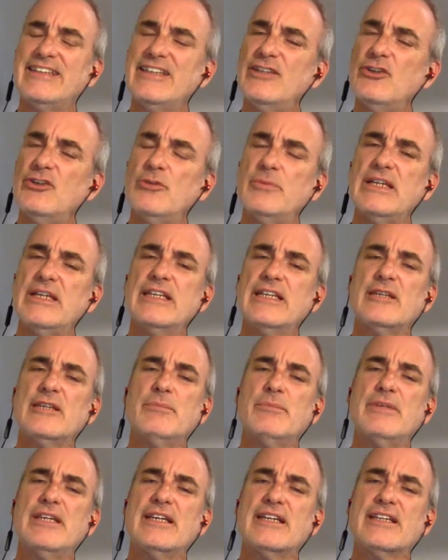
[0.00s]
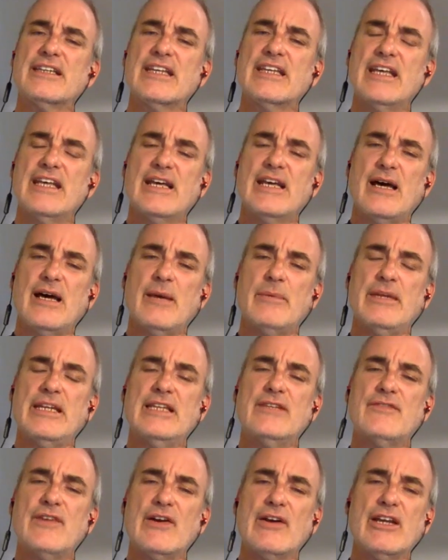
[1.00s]
anti-humanism, because I mean
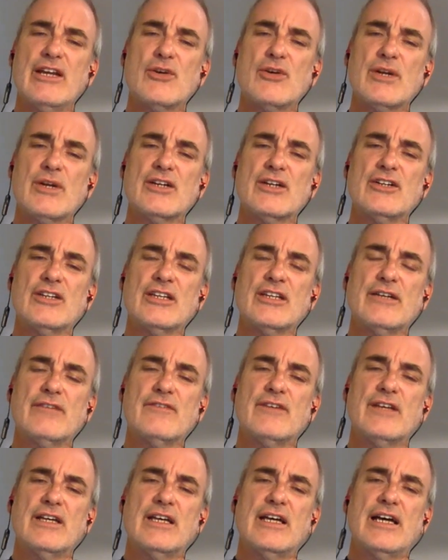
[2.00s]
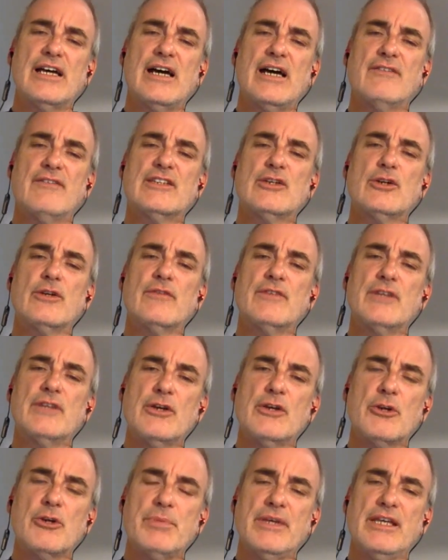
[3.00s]
he's very critical of sort of
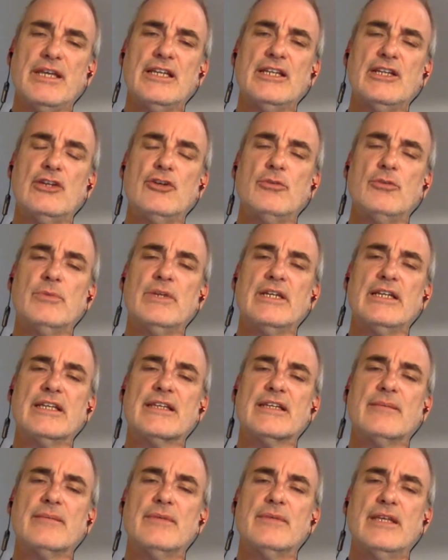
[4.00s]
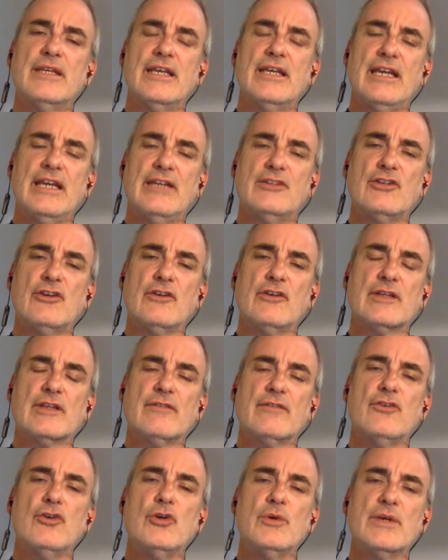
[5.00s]
European humanism in terms
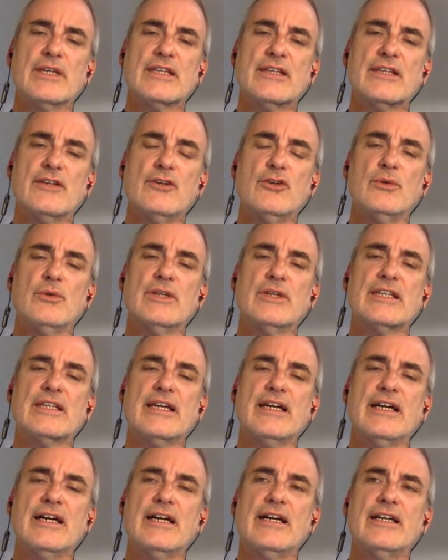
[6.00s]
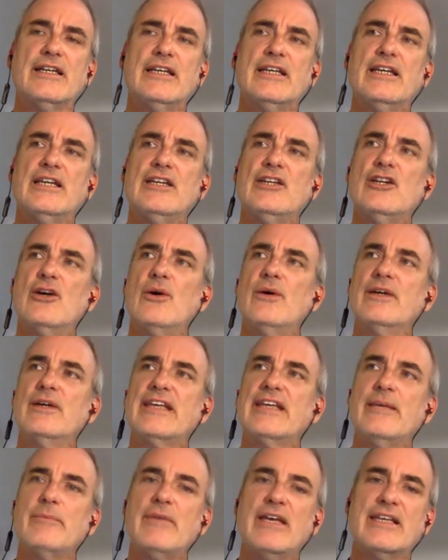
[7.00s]
of who is you know, as
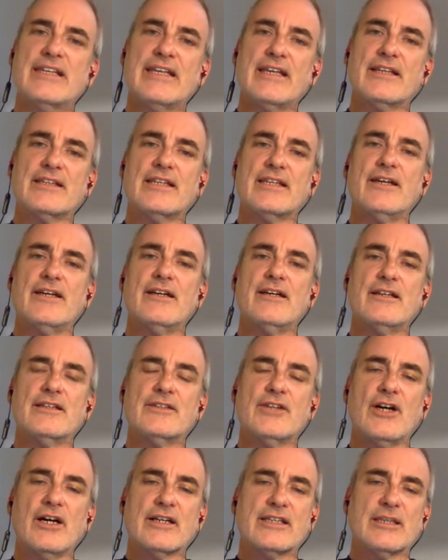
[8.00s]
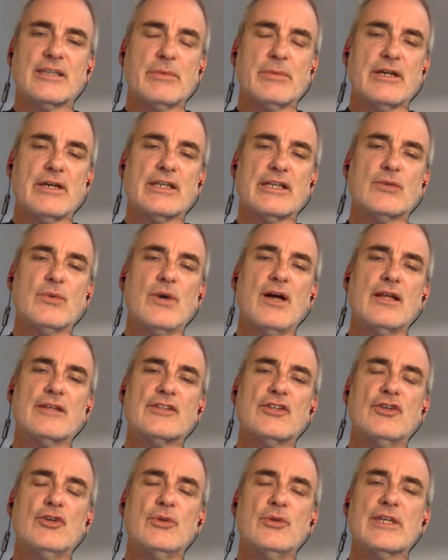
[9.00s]
Aimé Césaire talks about as well,
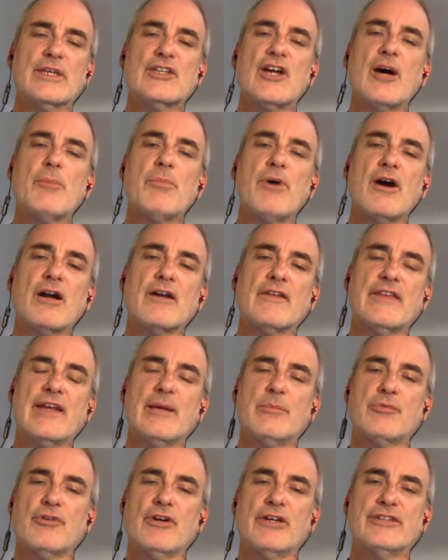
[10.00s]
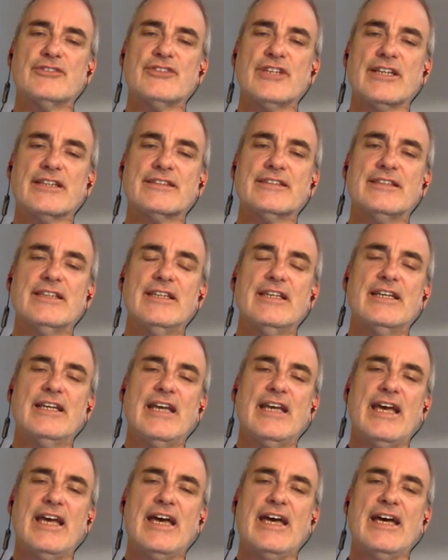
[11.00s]
is who is not part of that project,
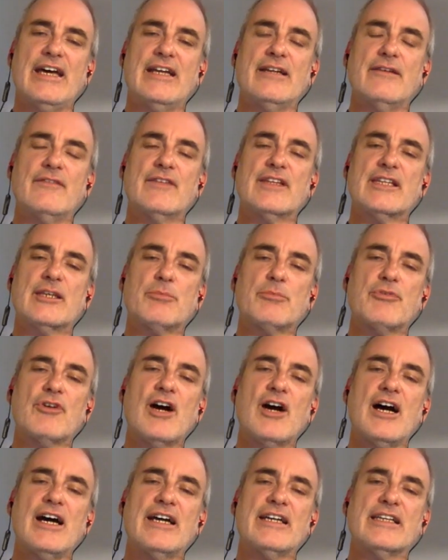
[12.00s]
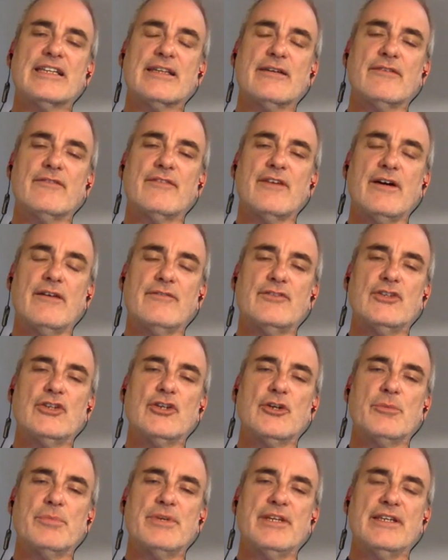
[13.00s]
and of the surprise of
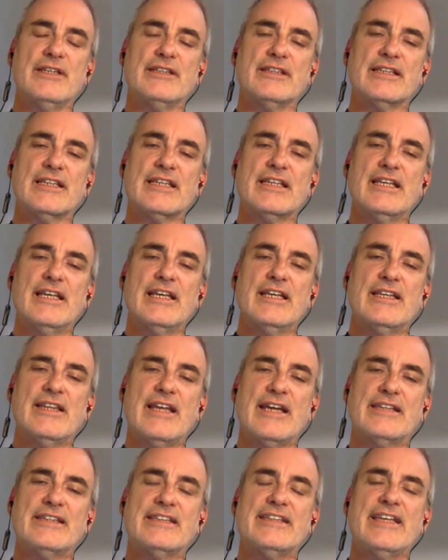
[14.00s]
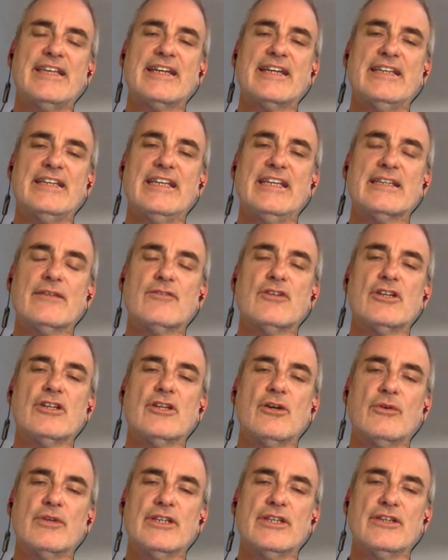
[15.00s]
Europeans that the techniques of
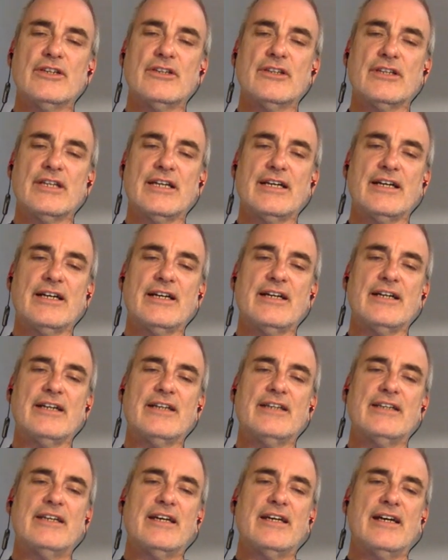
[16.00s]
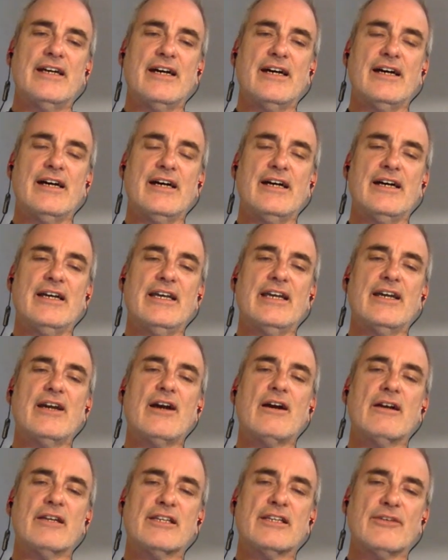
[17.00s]
colonial
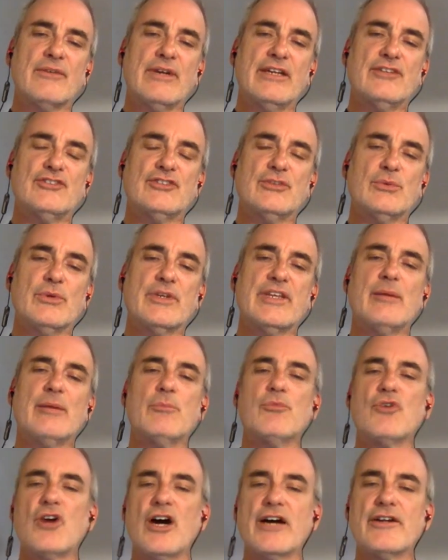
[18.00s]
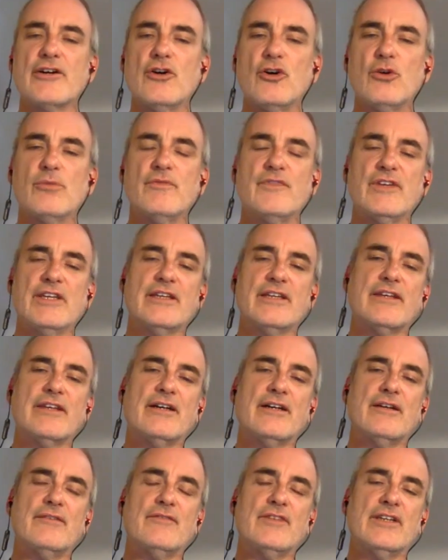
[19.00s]
incarceration were then brought home via
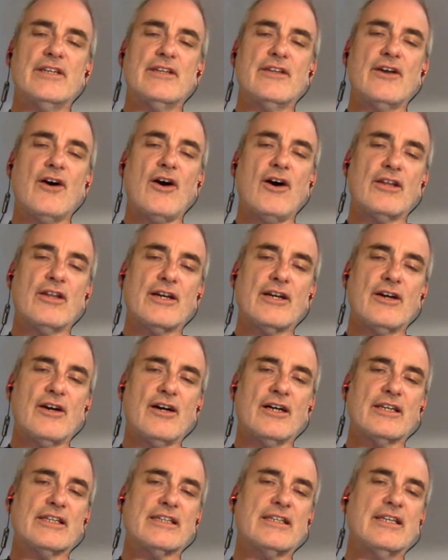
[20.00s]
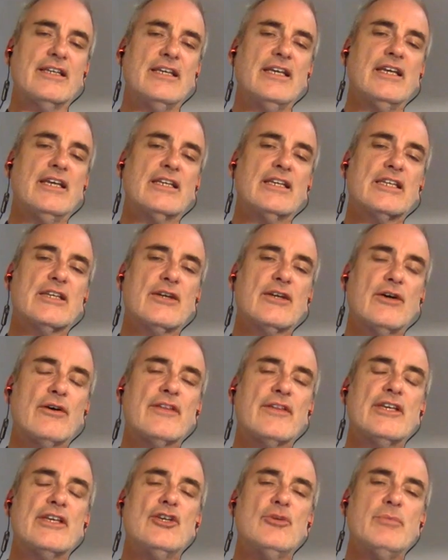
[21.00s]
the Holocaust. So
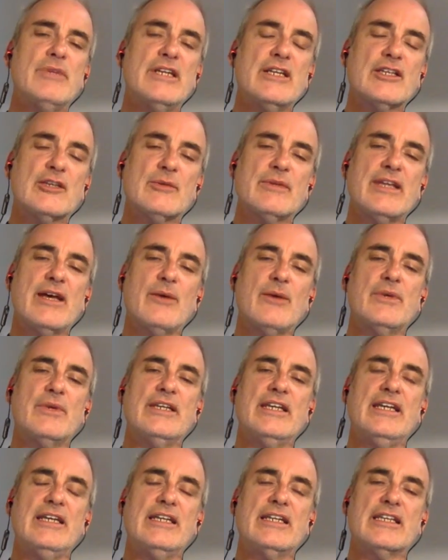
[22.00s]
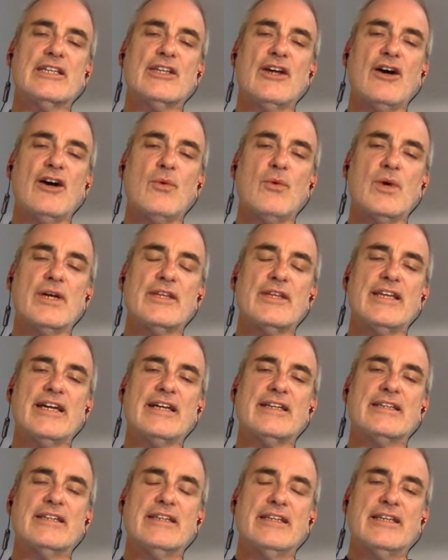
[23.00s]
the humanism that we need is not one
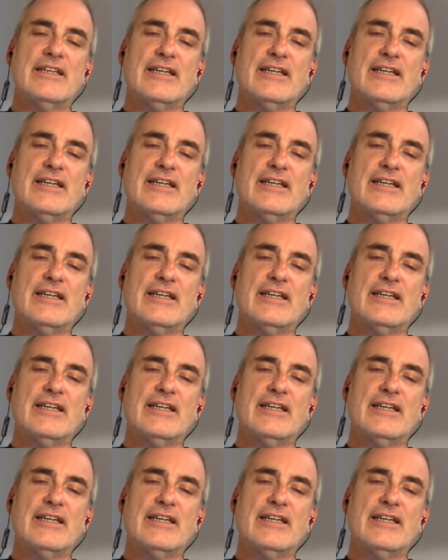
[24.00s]
that